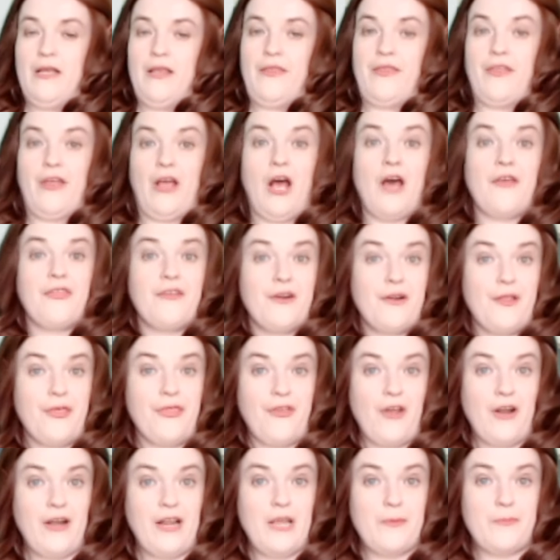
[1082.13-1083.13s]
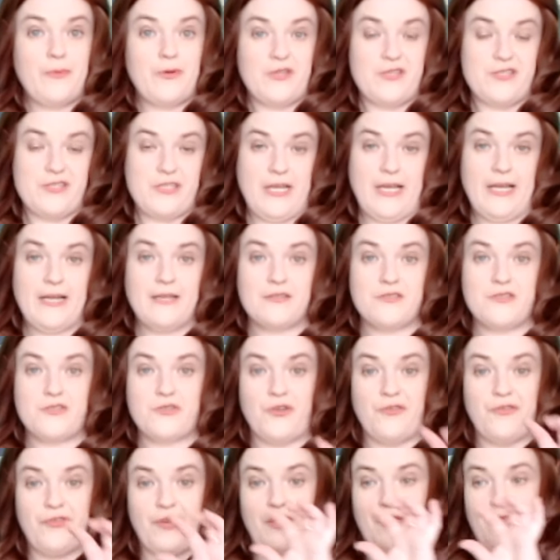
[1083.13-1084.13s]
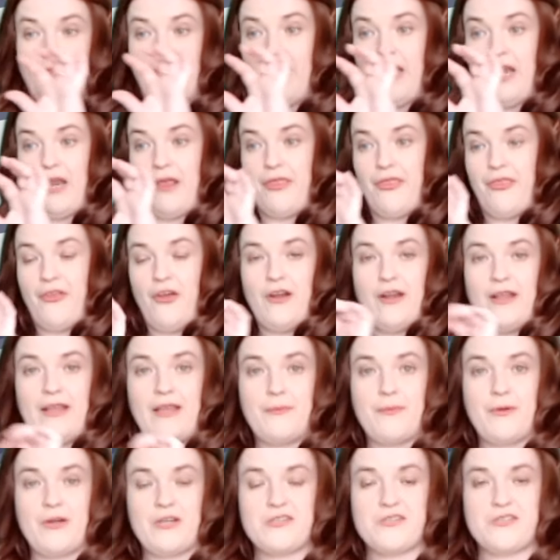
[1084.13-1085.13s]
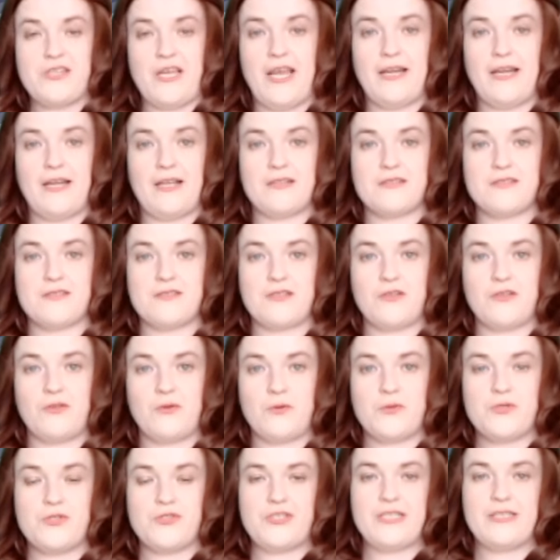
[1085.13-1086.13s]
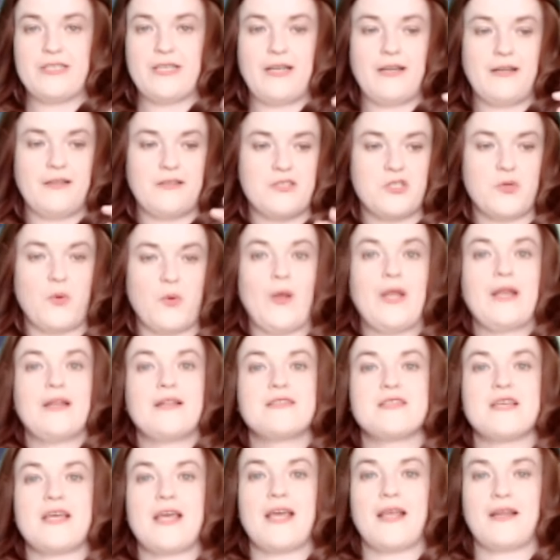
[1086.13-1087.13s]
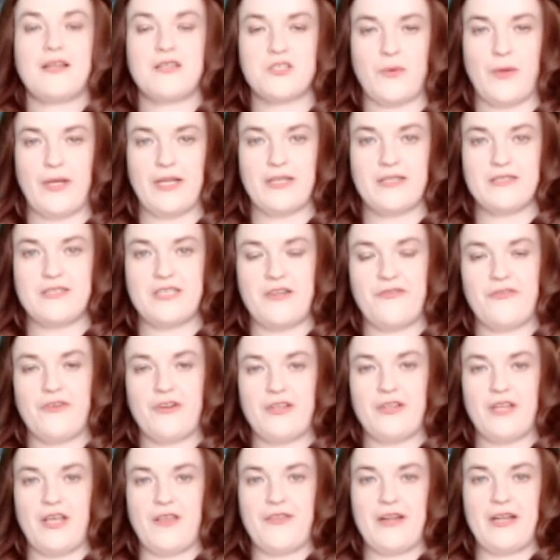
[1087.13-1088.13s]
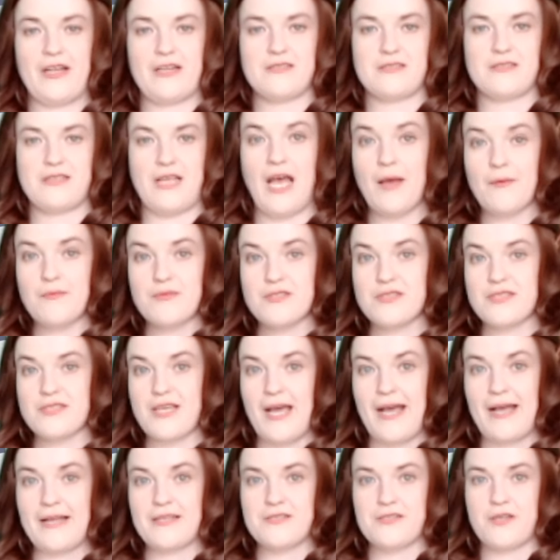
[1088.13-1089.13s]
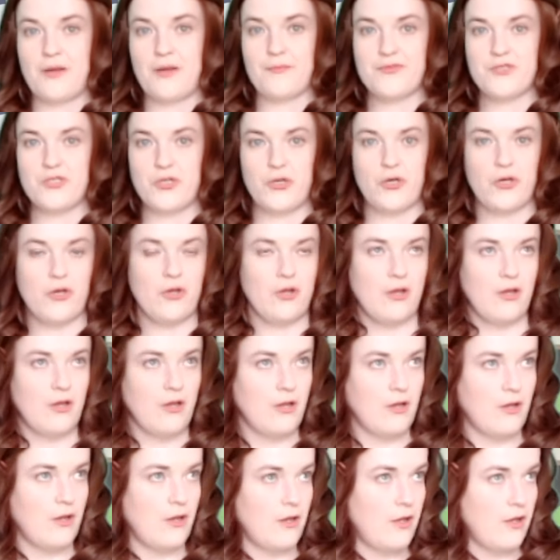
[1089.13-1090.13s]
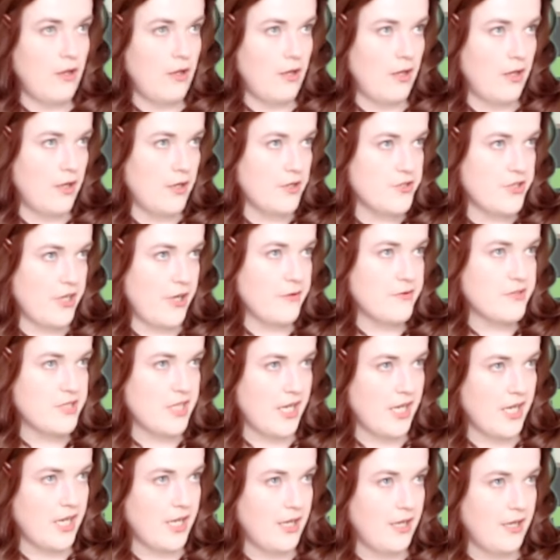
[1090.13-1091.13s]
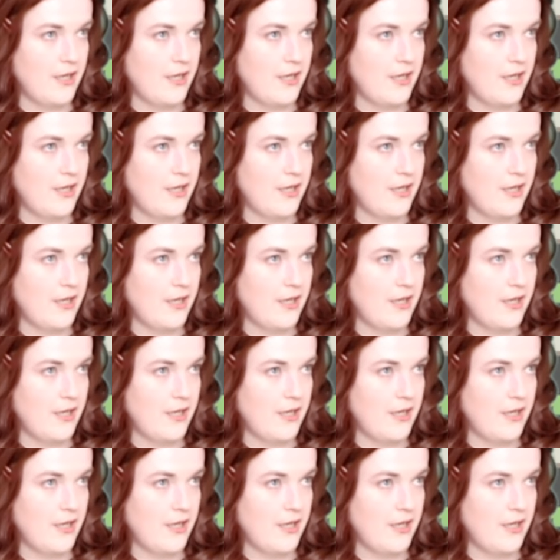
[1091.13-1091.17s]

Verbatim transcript: The other thirty percent, so if you think thirty percent is the close reading, twenty and twenty for the other exams, that adds up to, shout it,